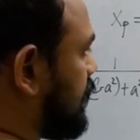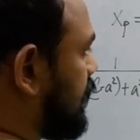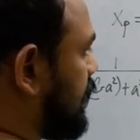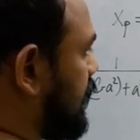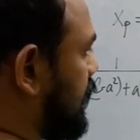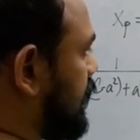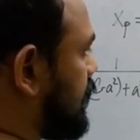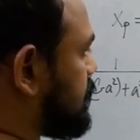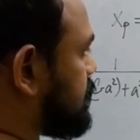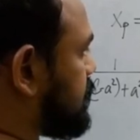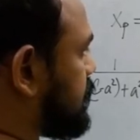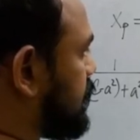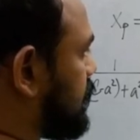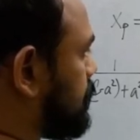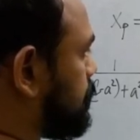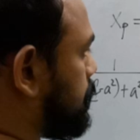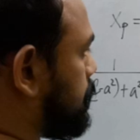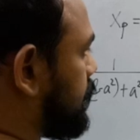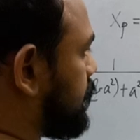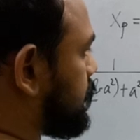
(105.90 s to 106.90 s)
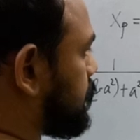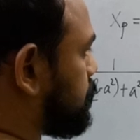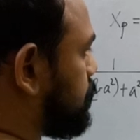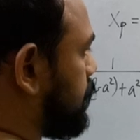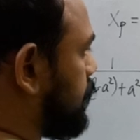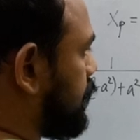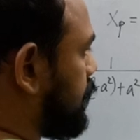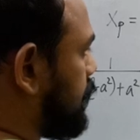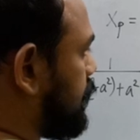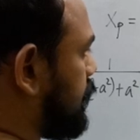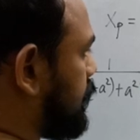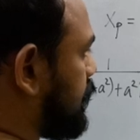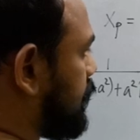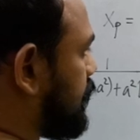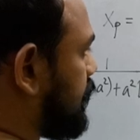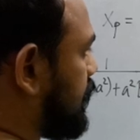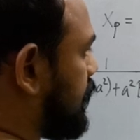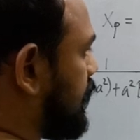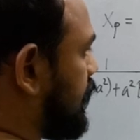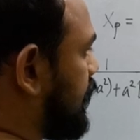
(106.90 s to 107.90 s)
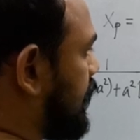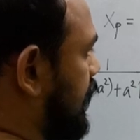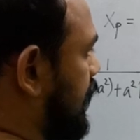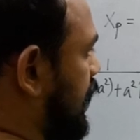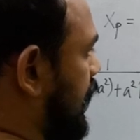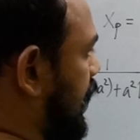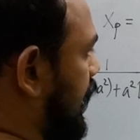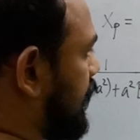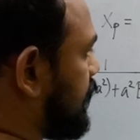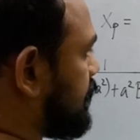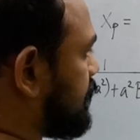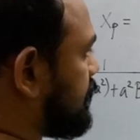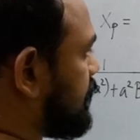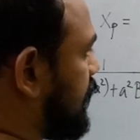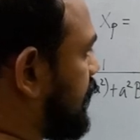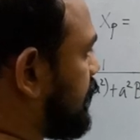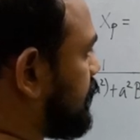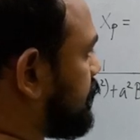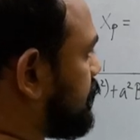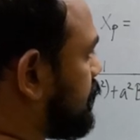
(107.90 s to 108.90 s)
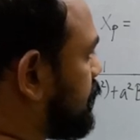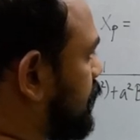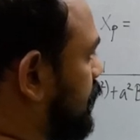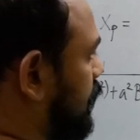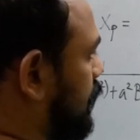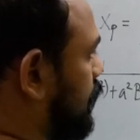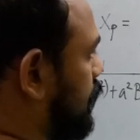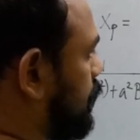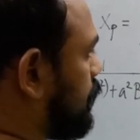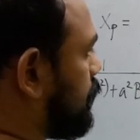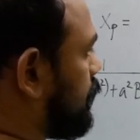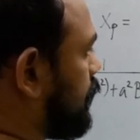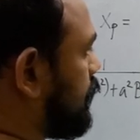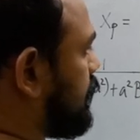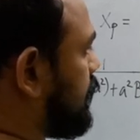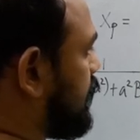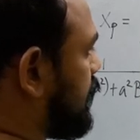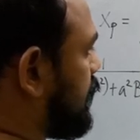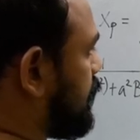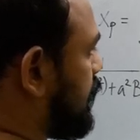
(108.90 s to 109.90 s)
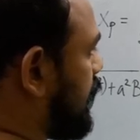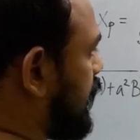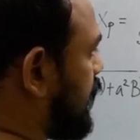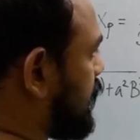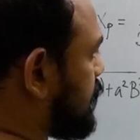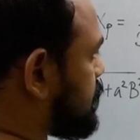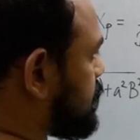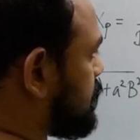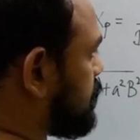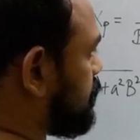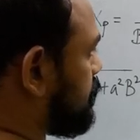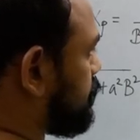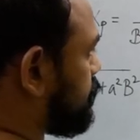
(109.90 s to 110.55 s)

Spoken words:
AT plus B, and then a negative